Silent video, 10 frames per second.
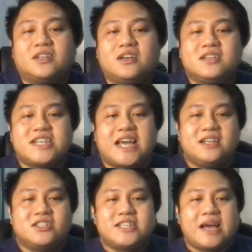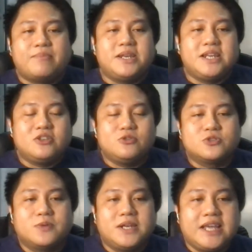So, what are the challenges
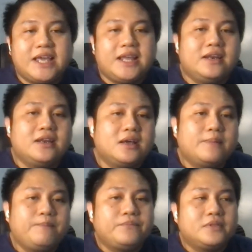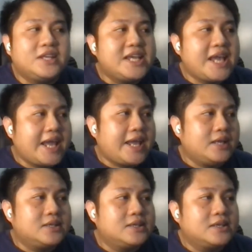happening usually in
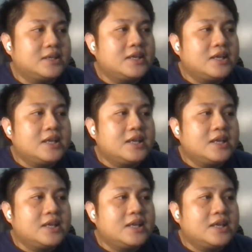EA?